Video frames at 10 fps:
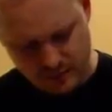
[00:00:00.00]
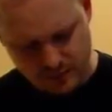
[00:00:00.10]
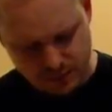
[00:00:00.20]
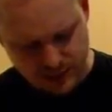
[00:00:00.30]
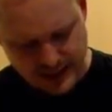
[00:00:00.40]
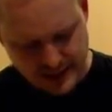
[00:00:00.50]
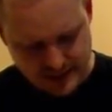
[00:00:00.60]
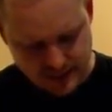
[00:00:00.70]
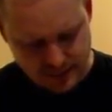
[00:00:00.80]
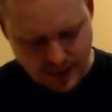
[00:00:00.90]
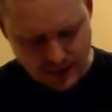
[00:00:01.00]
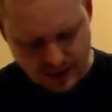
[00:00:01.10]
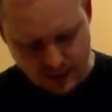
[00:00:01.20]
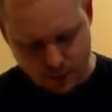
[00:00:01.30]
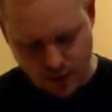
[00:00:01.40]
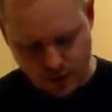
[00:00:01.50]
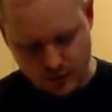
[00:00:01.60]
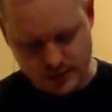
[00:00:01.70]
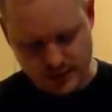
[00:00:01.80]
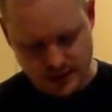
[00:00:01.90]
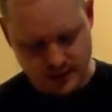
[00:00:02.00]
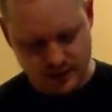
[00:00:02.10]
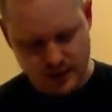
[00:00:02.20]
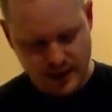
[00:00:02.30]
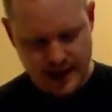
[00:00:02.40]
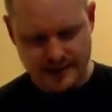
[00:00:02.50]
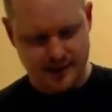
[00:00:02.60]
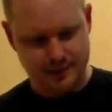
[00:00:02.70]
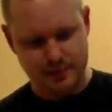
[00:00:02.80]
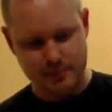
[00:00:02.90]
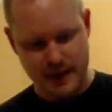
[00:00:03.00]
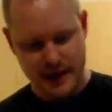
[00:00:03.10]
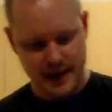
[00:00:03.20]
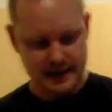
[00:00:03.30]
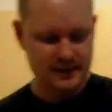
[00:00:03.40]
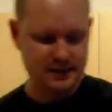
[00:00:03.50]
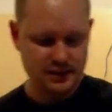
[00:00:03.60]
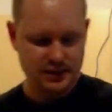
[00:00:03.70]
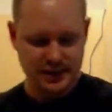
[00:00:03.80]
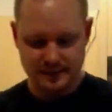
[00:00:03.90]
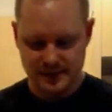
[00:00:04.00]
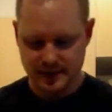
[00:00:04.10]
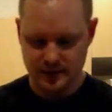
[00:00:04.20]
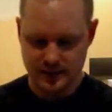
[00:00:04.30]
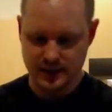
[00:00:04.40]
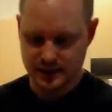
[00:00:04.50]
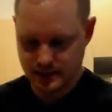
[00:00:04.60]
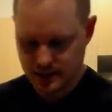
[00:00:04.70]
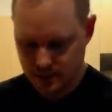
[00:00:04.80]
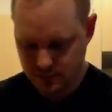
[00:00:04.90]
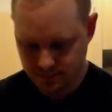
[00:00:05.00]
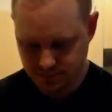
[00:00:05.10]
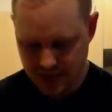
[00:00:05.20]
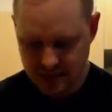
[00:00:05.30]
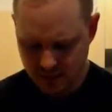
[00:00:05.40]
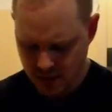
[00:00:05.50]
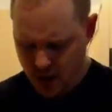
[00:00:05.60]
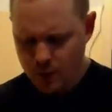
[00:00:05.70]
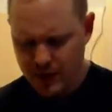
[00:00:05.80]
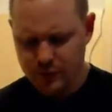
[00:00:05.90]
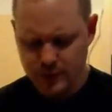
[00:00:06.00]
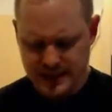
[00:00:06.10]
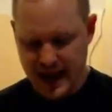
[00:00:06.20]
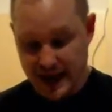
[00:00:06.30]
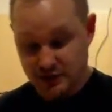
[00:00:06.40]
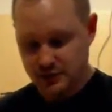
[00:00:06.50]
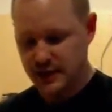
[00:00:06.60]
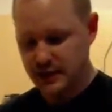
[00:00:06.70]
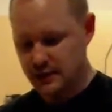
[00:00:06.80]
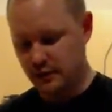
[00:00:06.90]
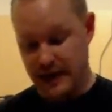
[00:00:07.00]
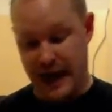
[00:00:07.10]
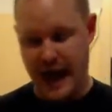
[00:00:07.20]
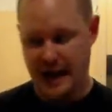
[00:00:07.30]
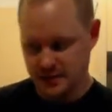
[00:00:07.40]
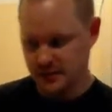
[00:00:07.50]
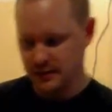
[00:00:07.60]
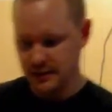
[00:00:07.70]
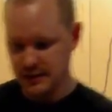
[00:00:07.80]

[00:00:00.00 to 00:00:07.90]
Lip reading: place that did bacon and egg rolls that had the best chips and chicken salt. And whenever we said extra chicken salt, they'd actually listen